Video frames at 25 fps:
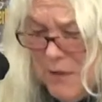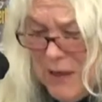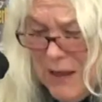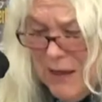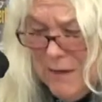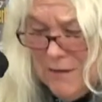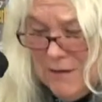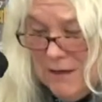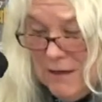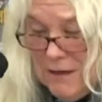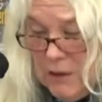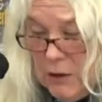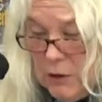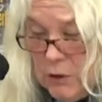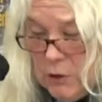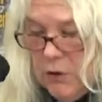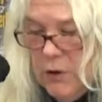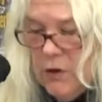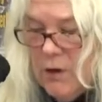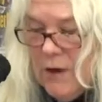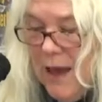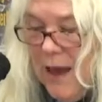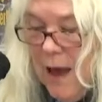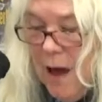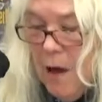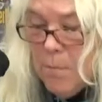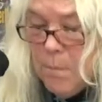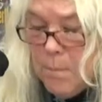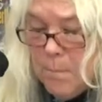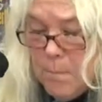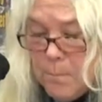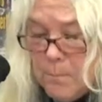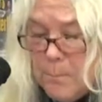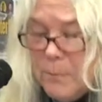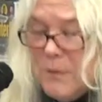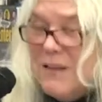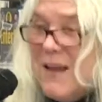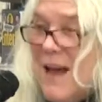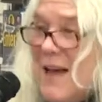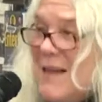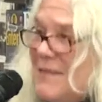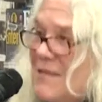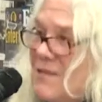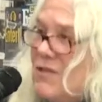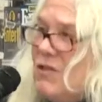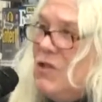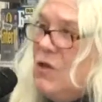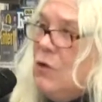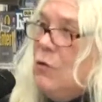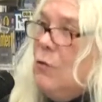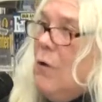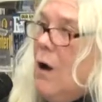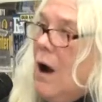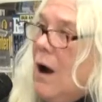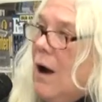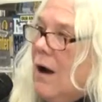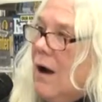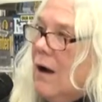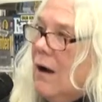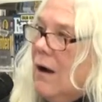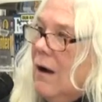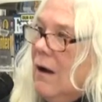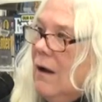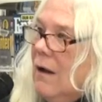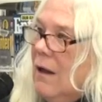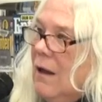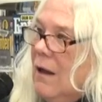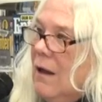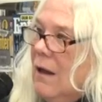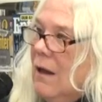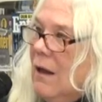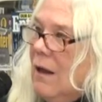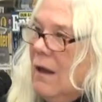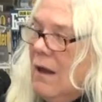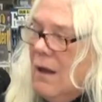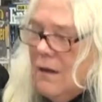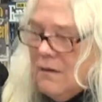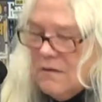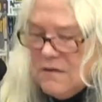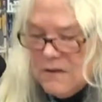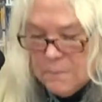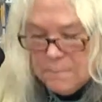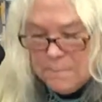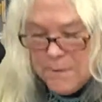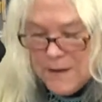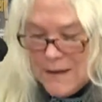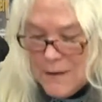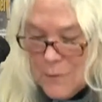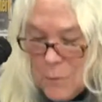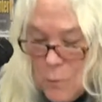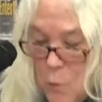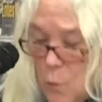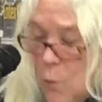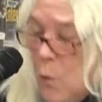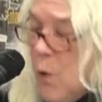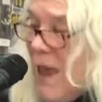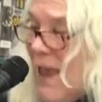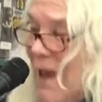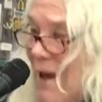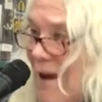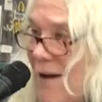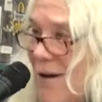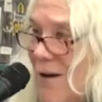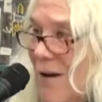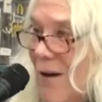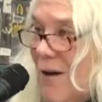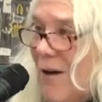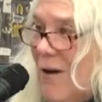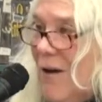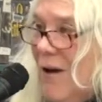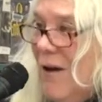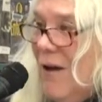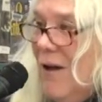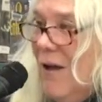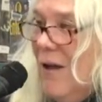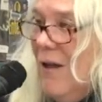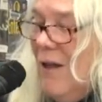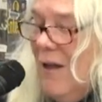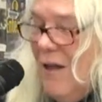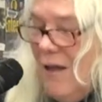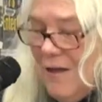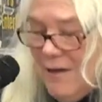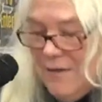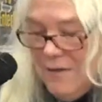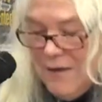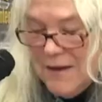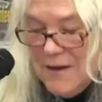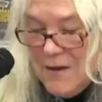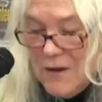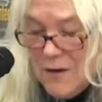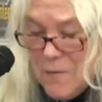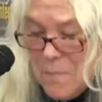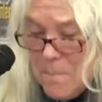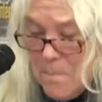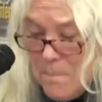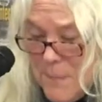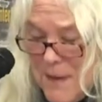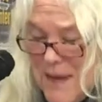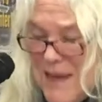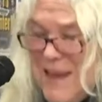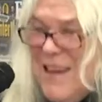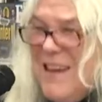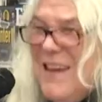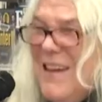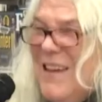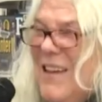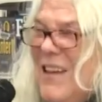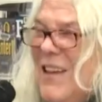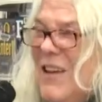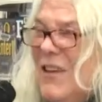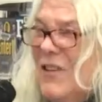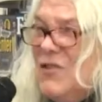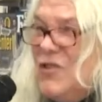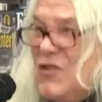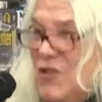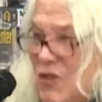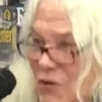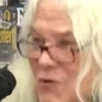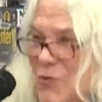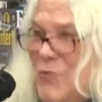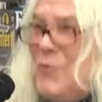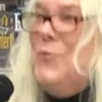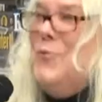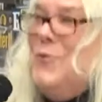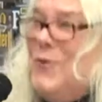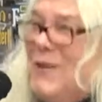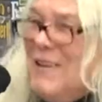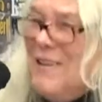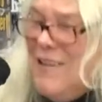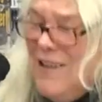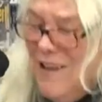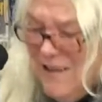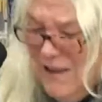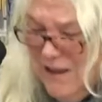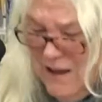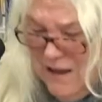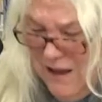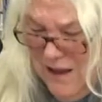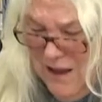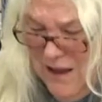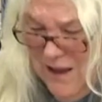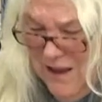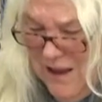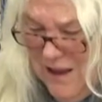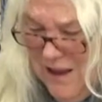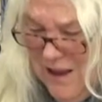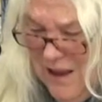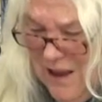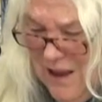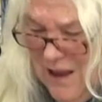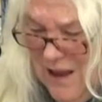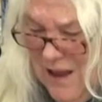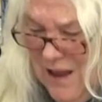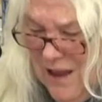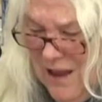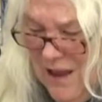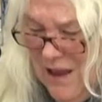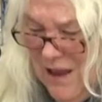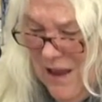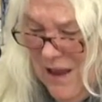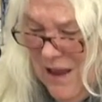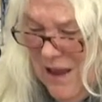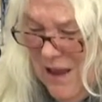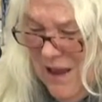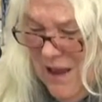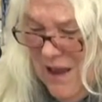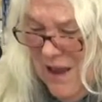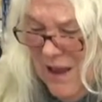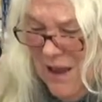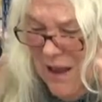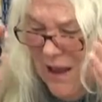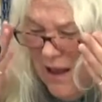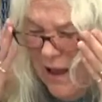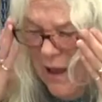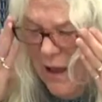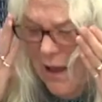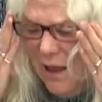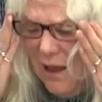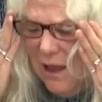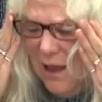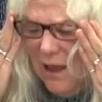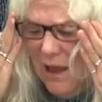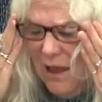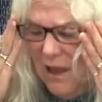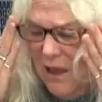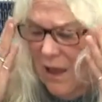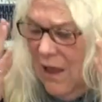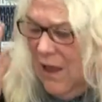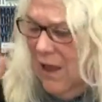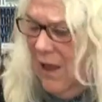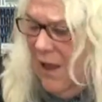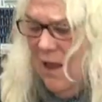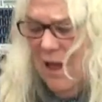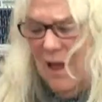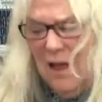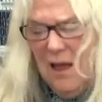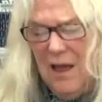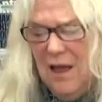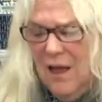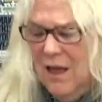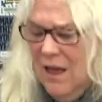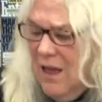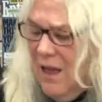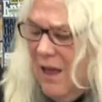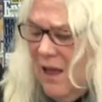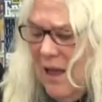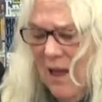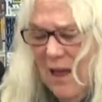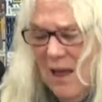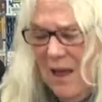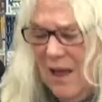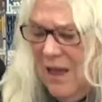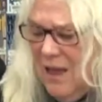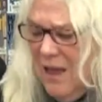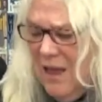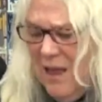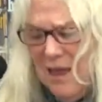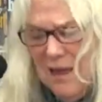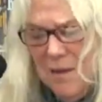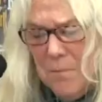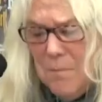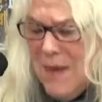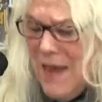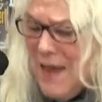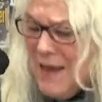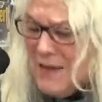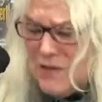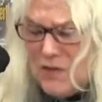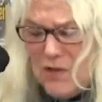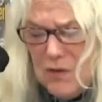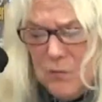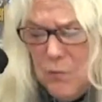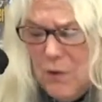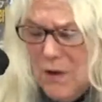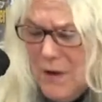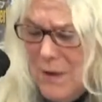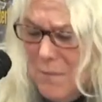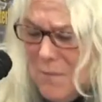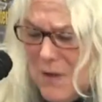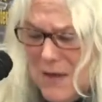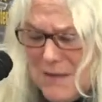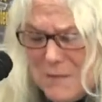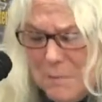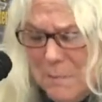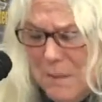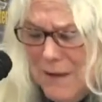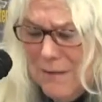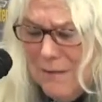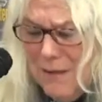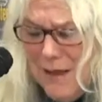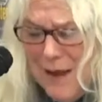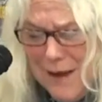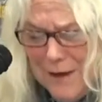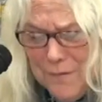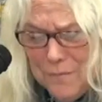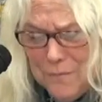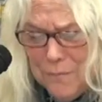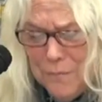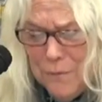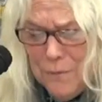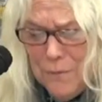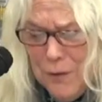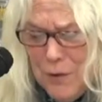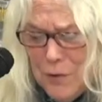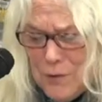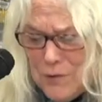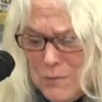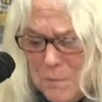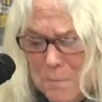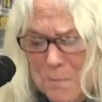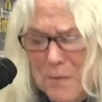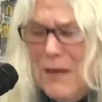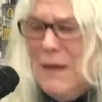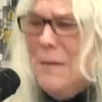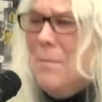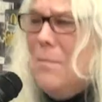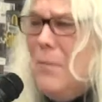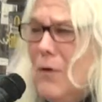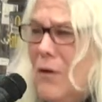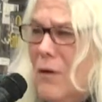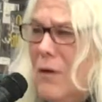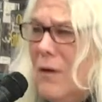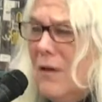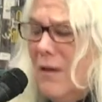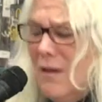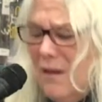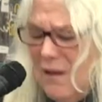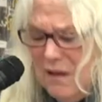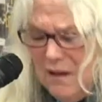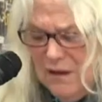but look how blessed you are to be aware that you're being chewed. Imagine what it must be like for those people